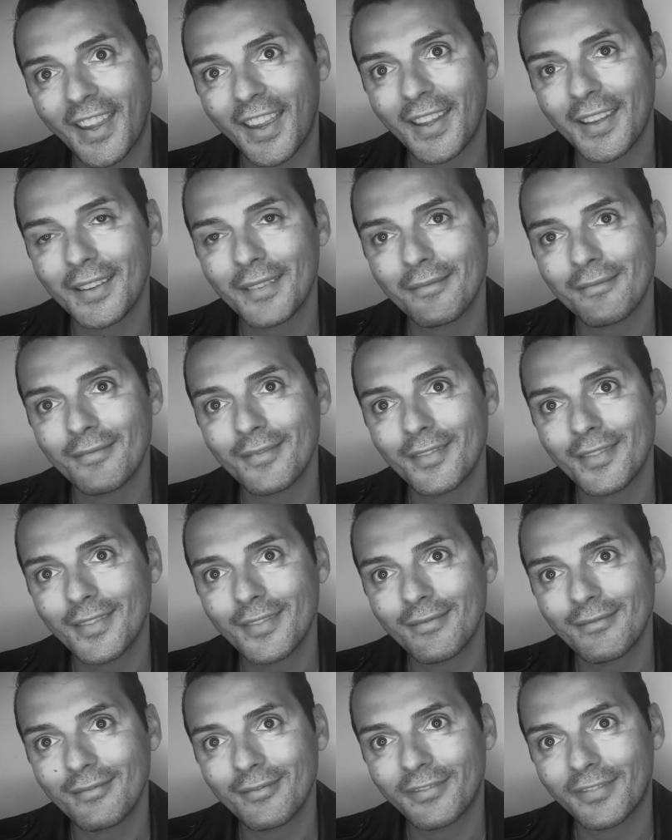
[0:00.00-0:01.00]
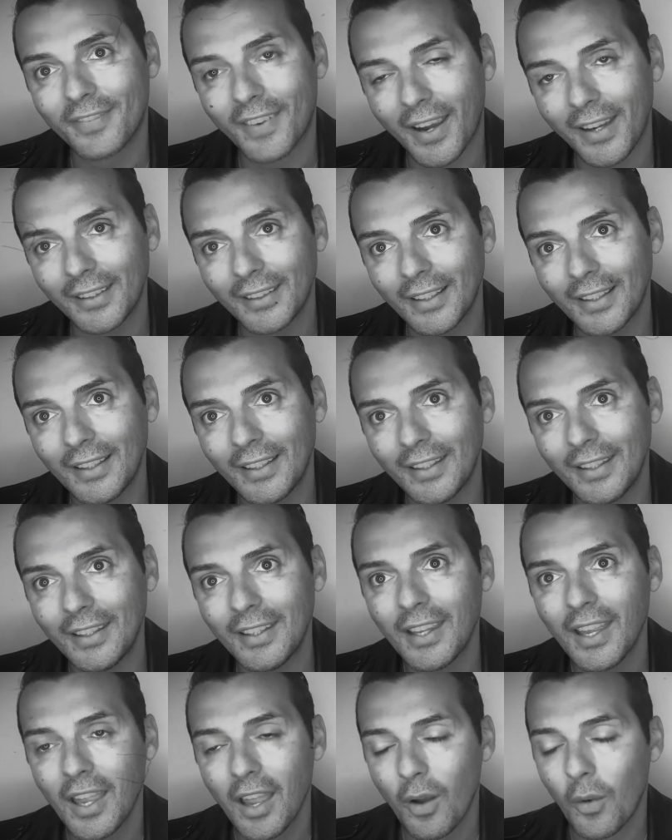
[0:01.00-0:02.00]
and
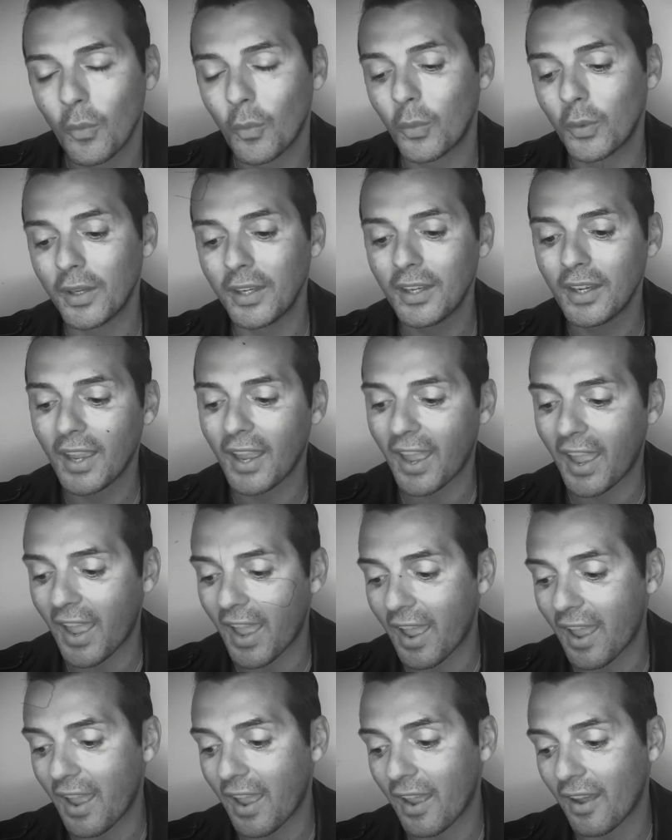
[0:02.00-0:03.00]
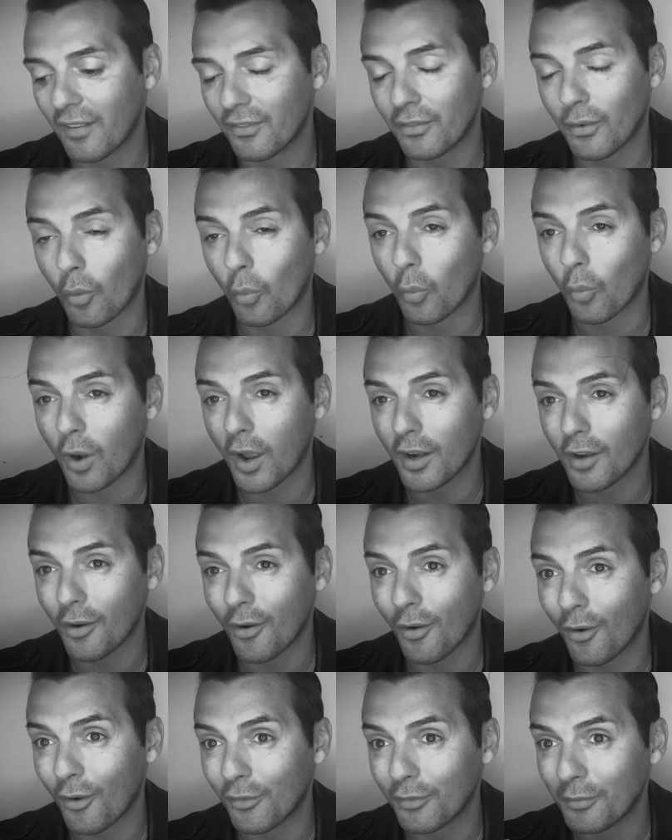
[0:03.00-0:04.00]
finally we have one
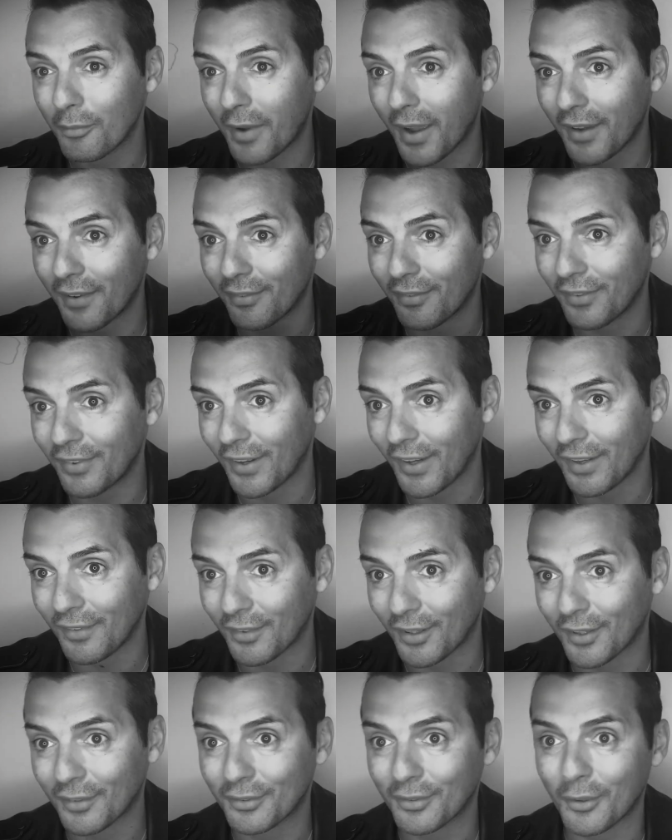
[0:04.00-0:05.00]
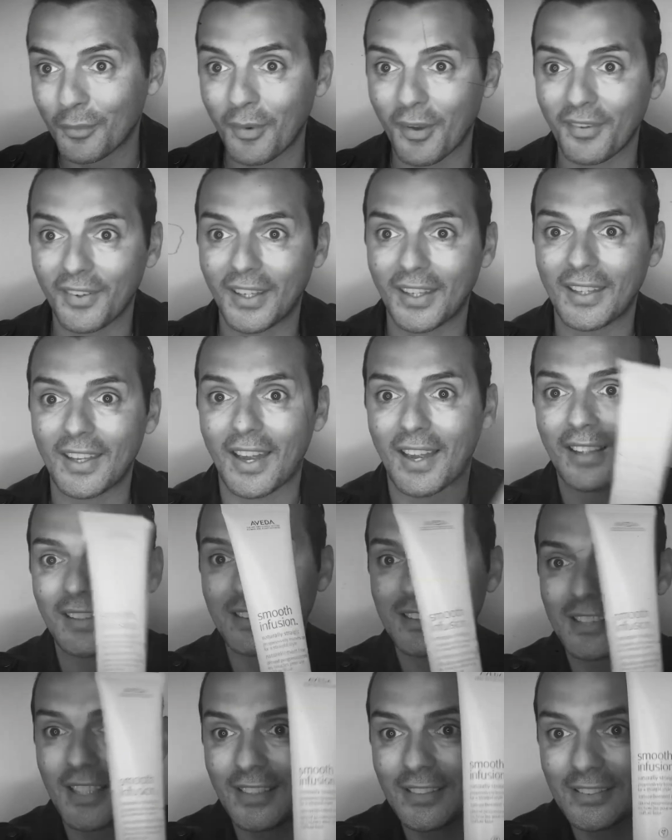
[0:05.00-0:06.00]
of my favorite from Aveda
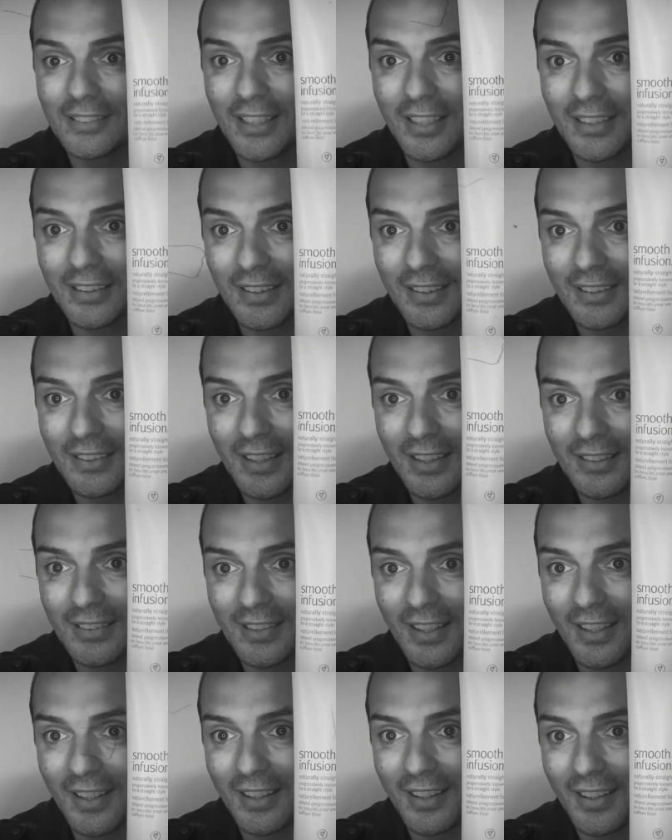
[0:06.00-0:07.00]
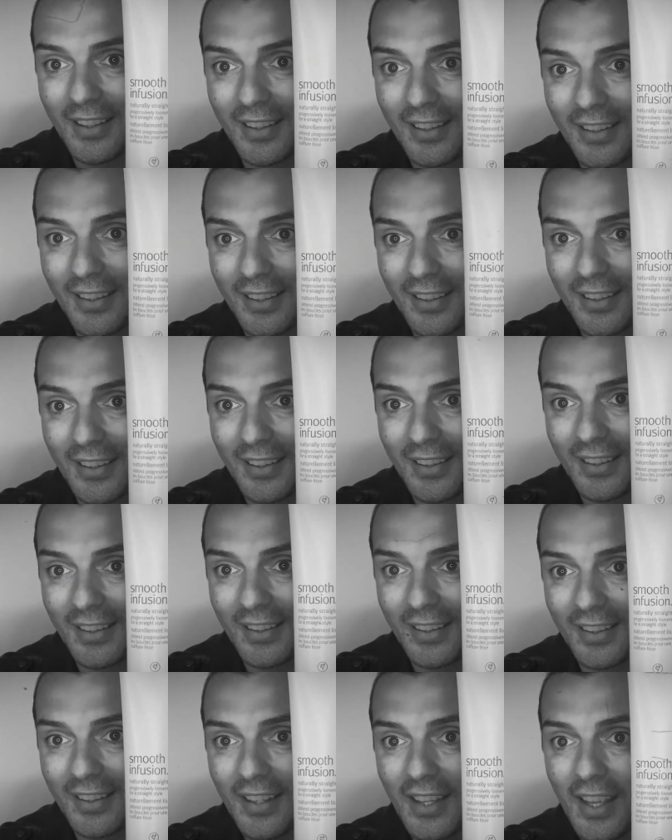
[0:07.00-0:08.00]
tan, tan, tan, tan,
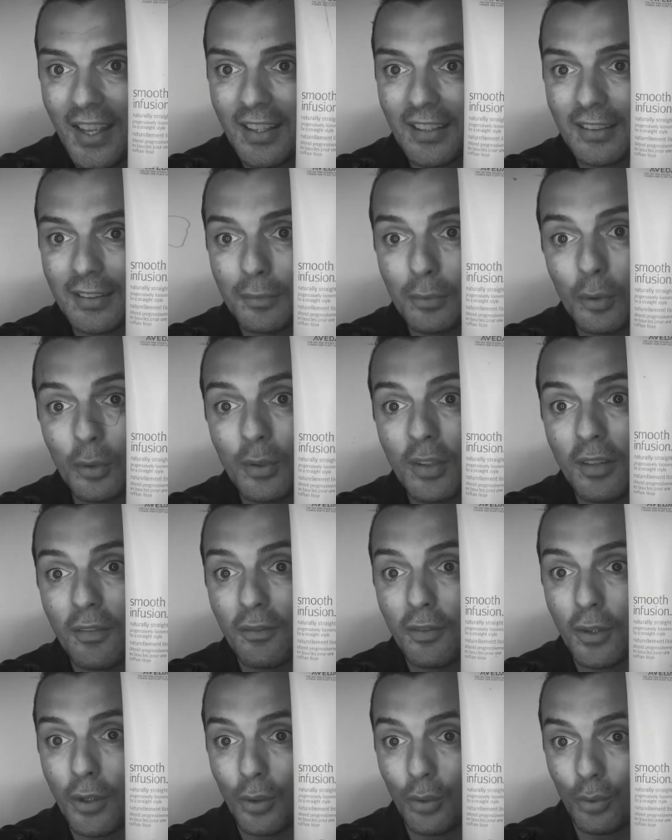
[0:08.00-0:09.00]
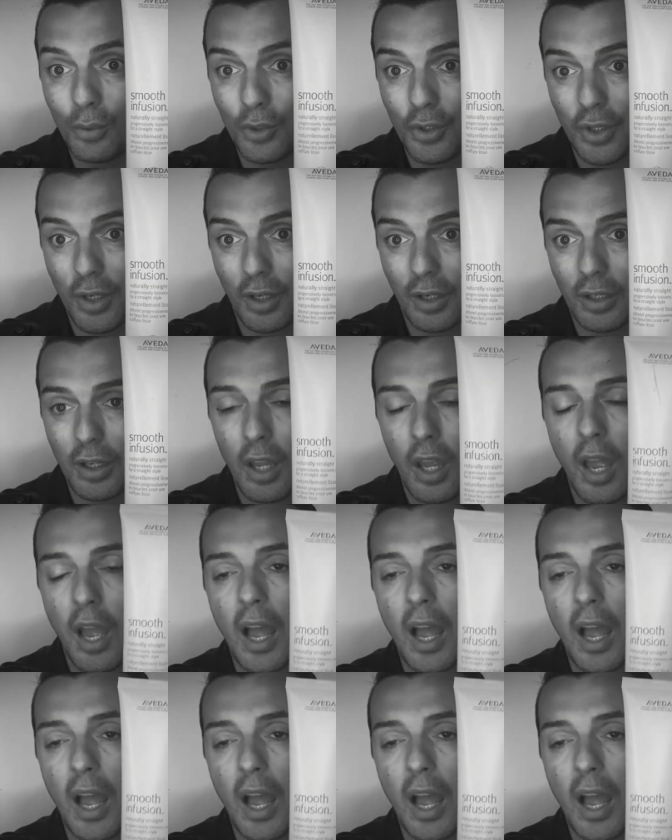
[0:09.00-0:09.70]
tan, smooth infusion